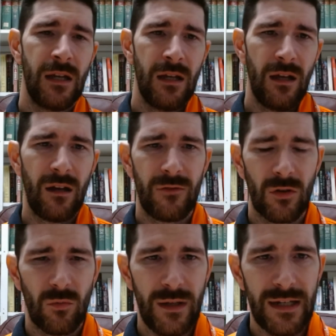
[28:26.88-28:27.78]
of
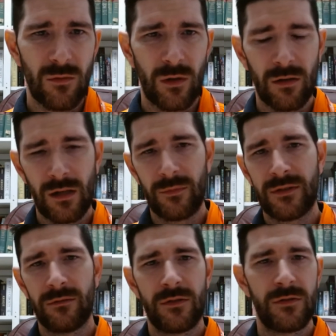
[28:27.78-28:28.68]
your week where you're able
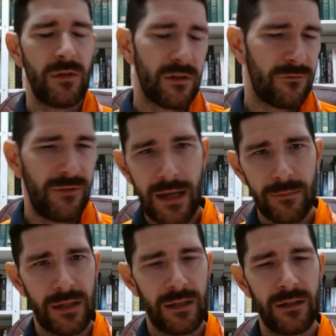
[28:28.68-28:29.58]
to enjoy your
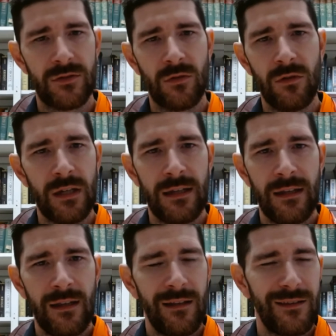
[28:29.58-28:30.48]
family and enjoy
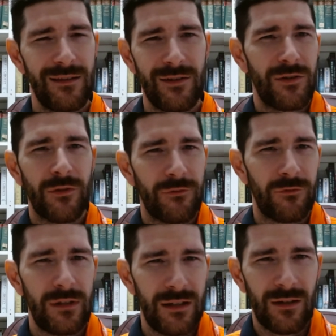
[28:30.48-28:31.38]
your
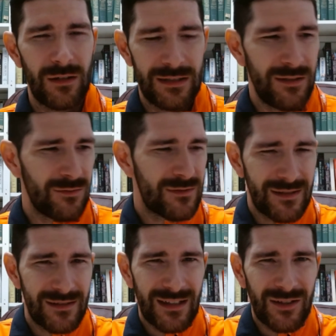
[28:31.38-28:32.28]
free, a
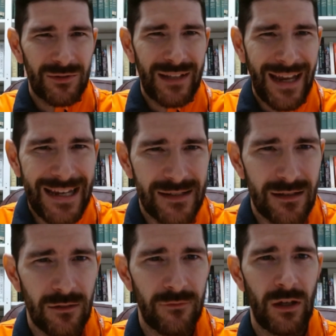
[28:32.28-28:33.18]
little taste
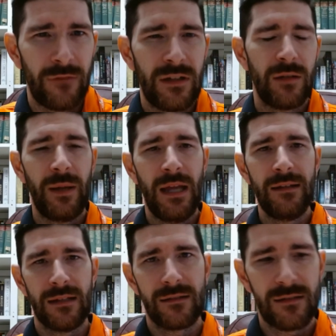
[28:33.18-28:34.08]
of
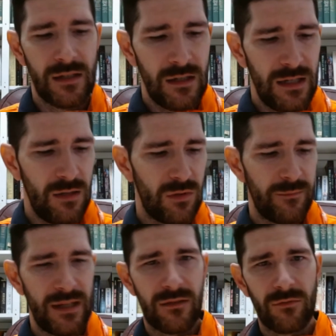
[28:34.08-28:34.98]
independence, it would
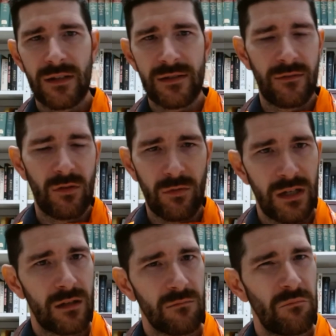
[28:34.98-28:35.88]
make the rest of the
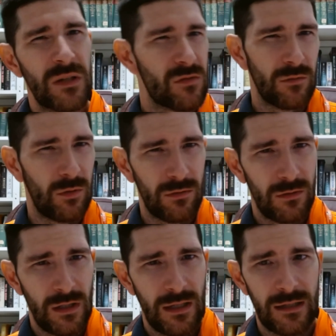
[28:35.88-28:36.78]
week miserable
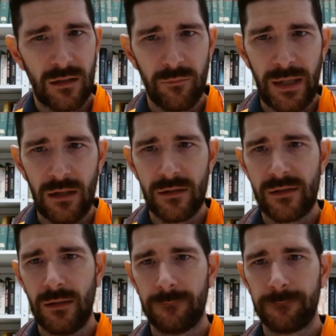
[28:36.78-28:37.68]
in comparison.